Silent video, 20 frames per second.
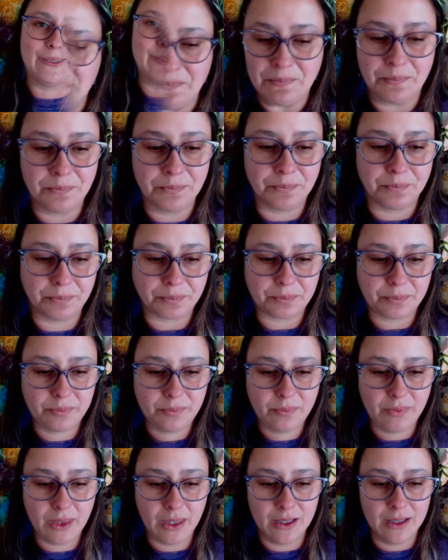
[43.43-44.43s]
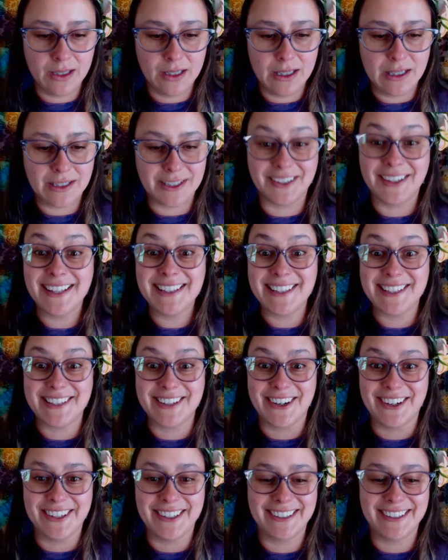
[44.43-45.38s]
And so let's start.